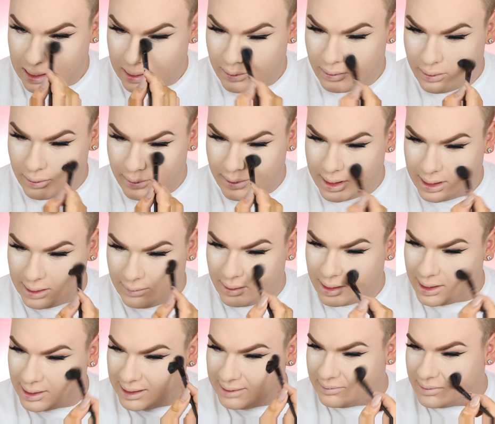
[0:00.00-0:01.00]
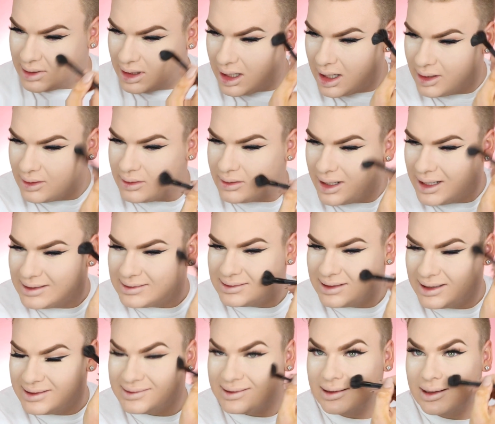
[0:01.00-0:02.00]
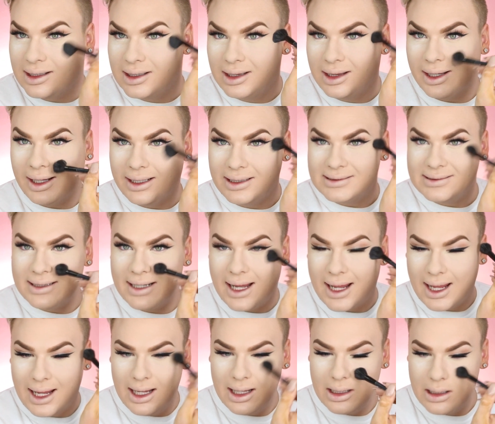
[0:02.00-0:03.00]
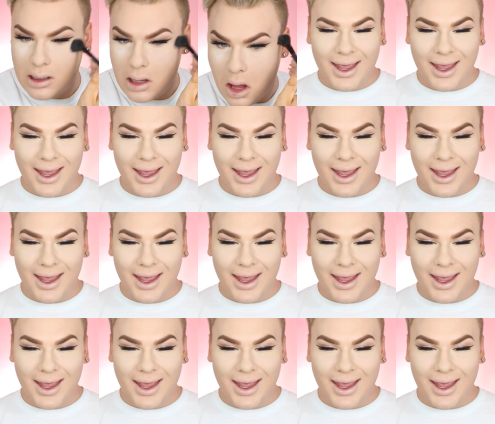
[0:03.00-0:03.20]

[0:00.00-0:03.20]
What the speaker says: Really, we're going to keep the under eyes nice and clean today.